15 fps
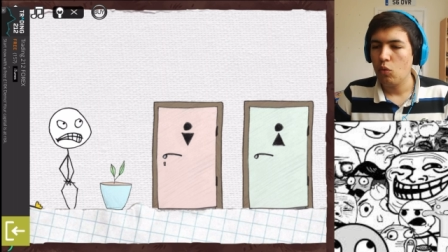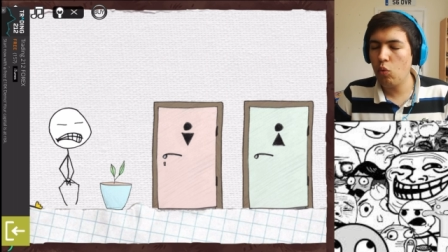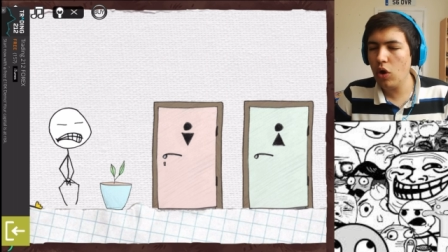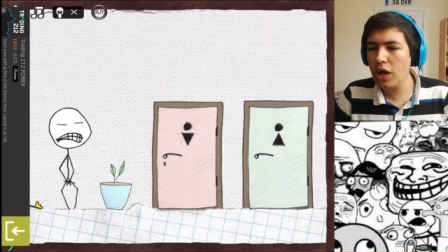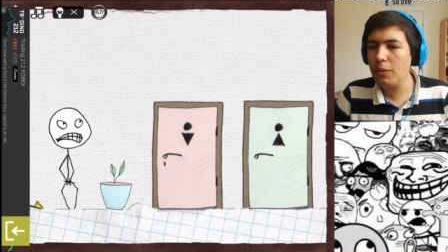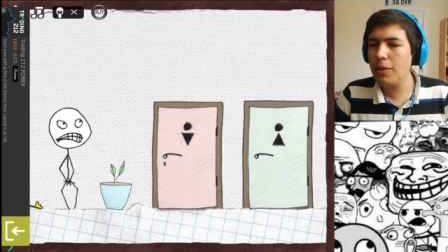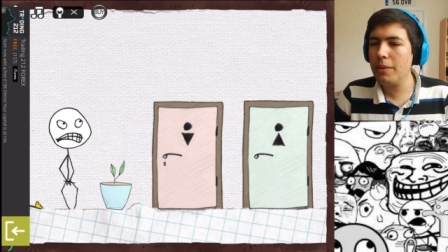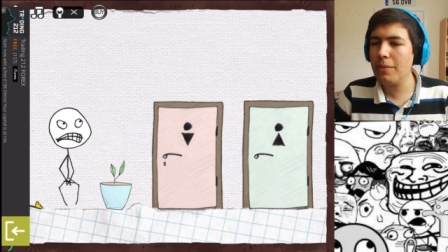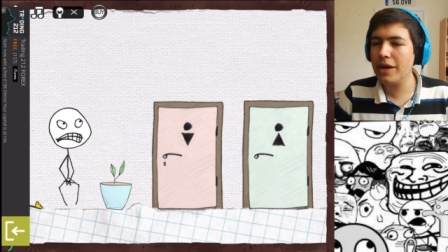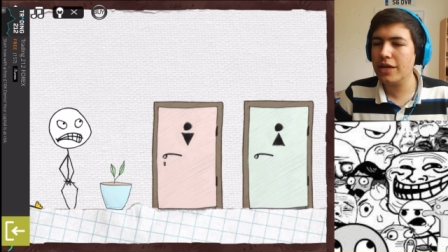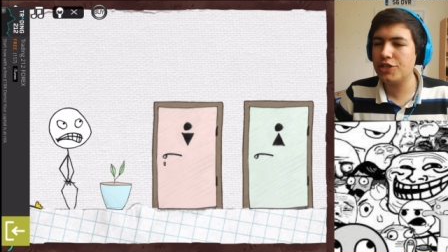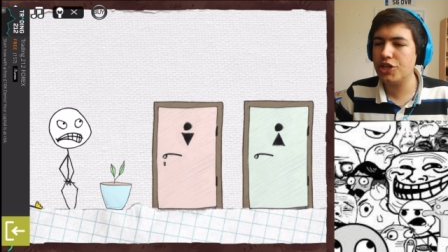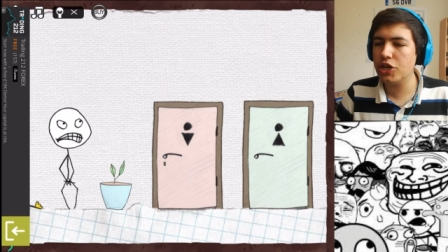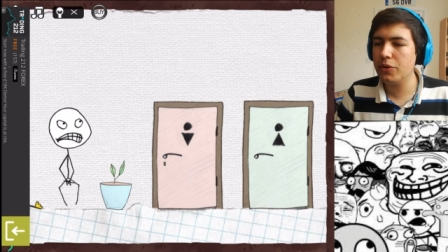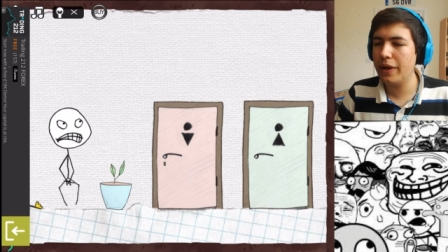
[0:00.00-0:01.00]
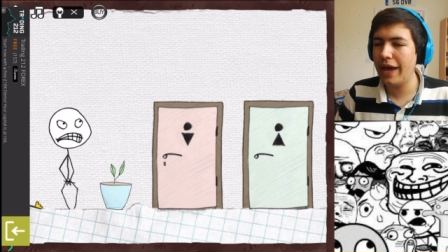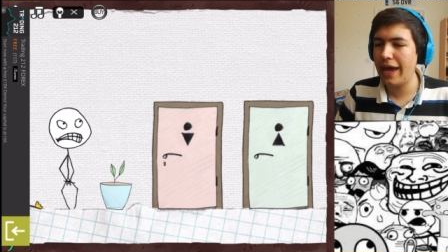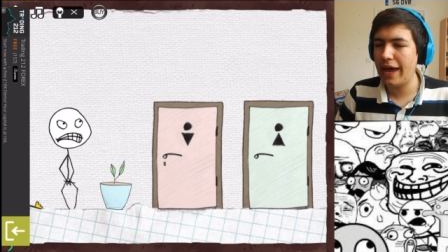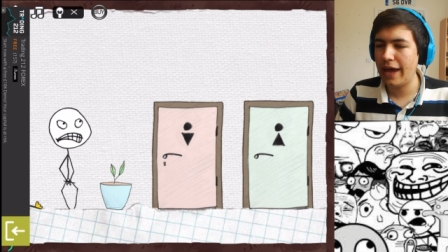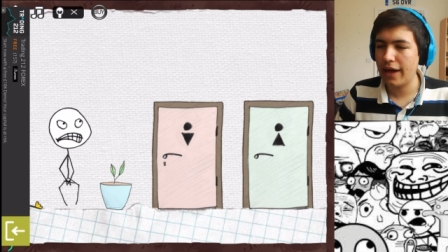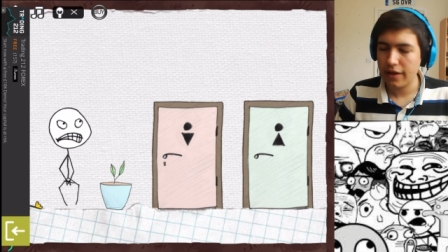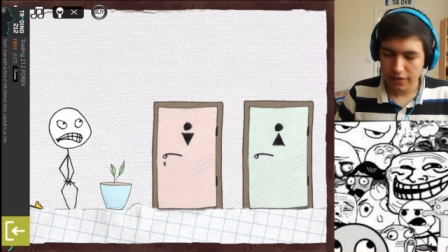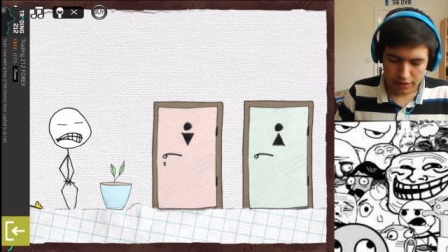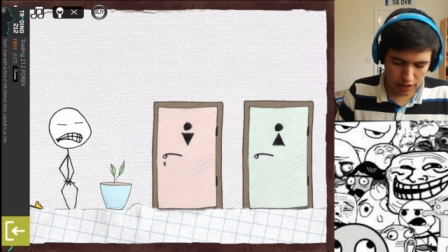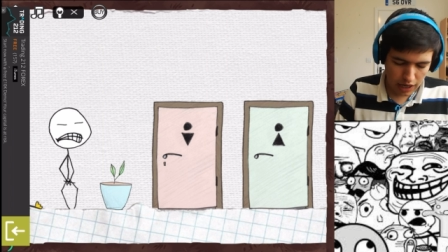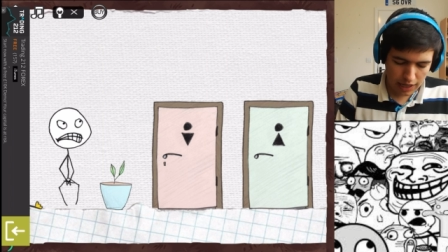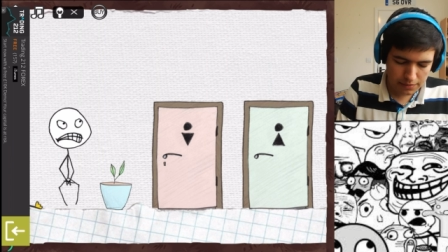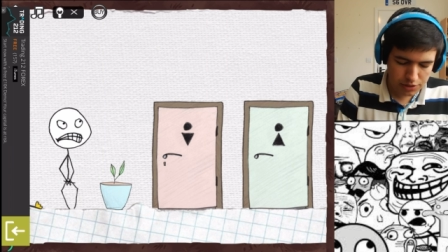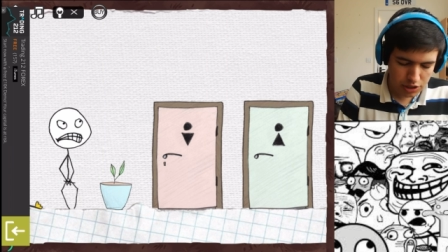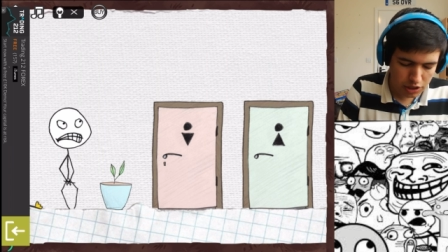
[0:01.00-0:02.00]
What am I going to do here?
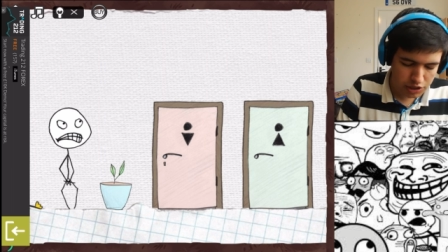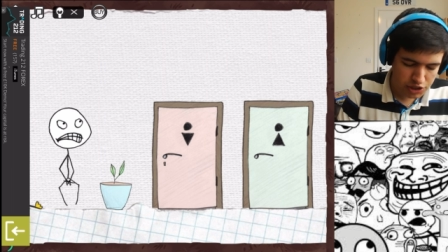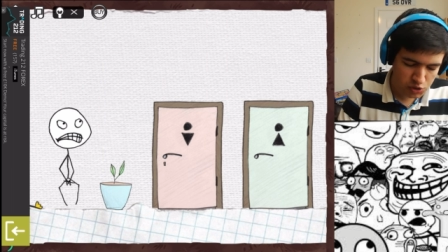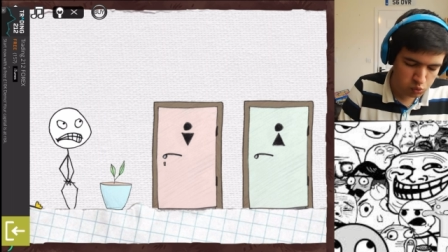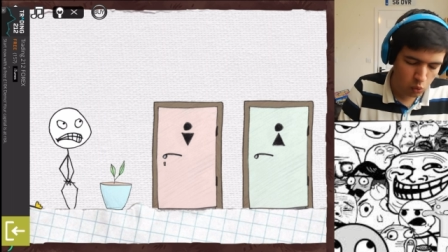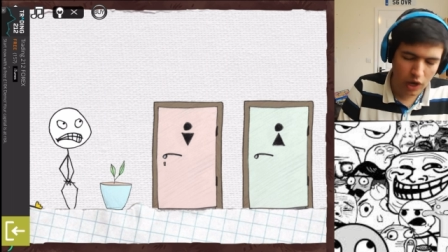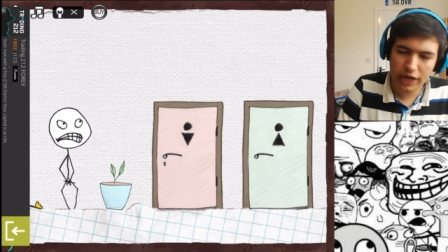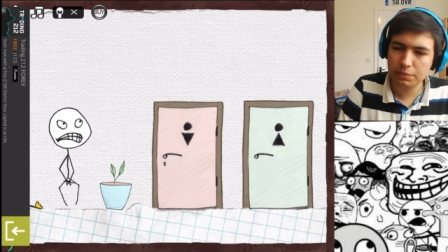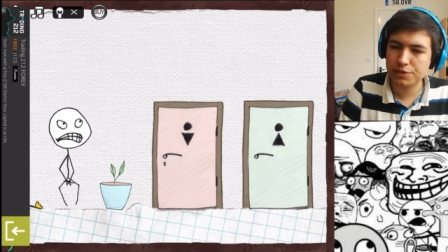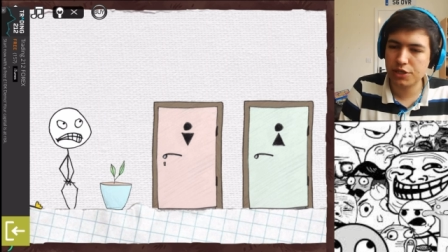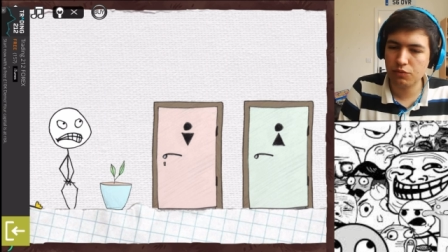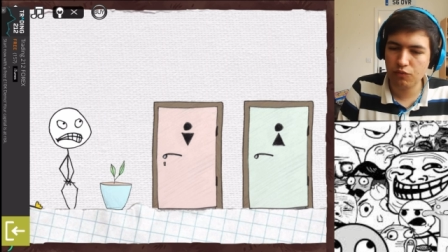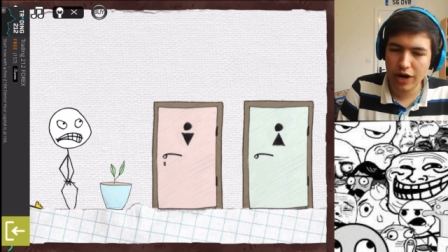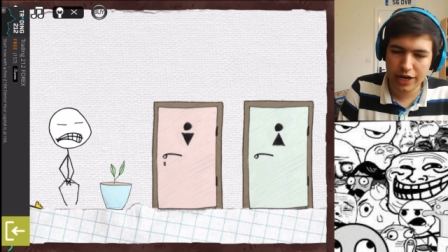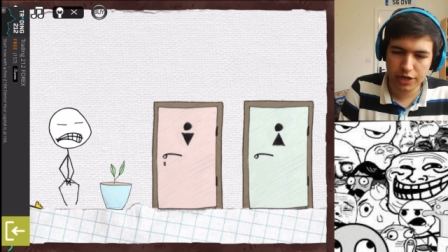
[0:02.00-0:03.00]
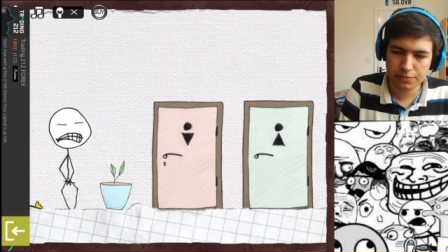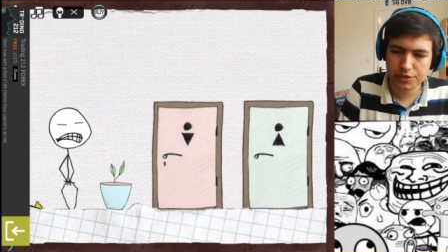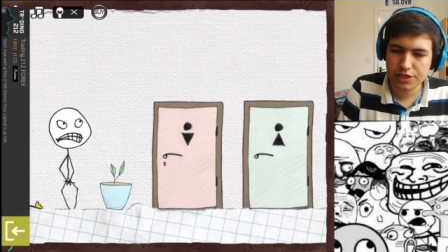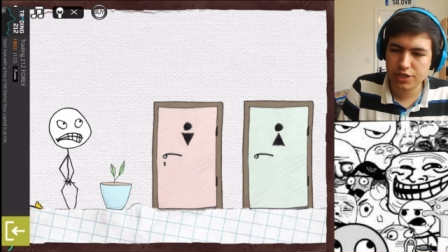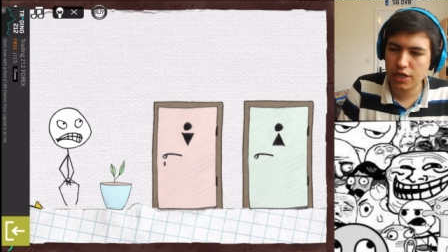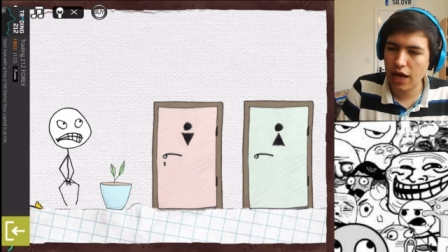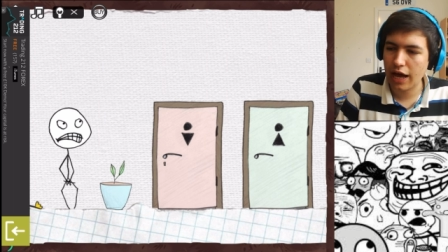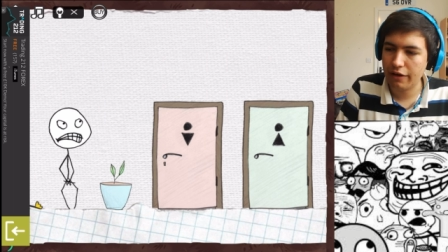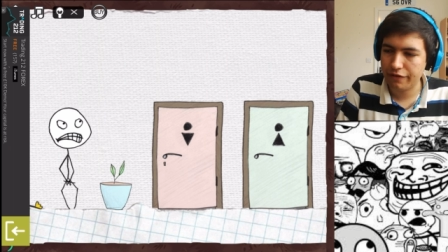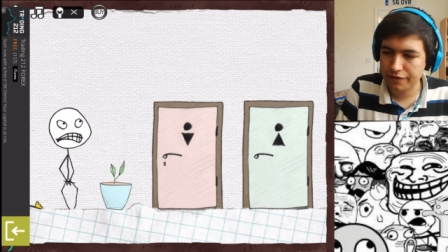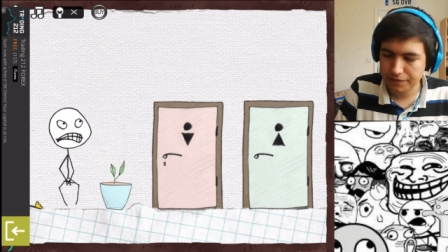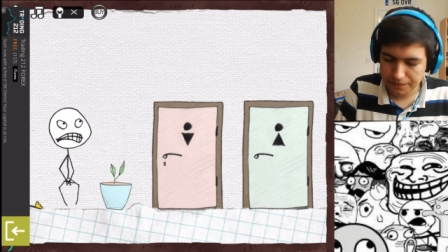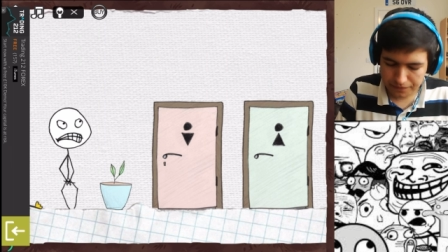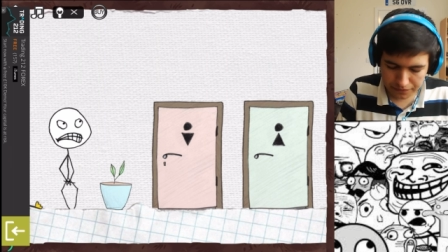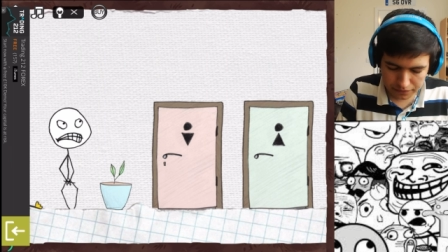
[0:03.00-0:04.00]
I'm just going to swipe some random
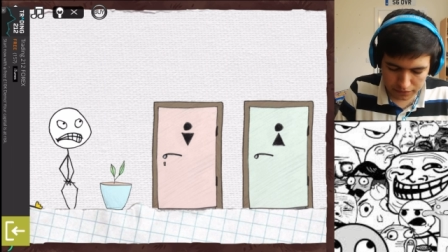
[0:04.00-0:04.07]
stuff.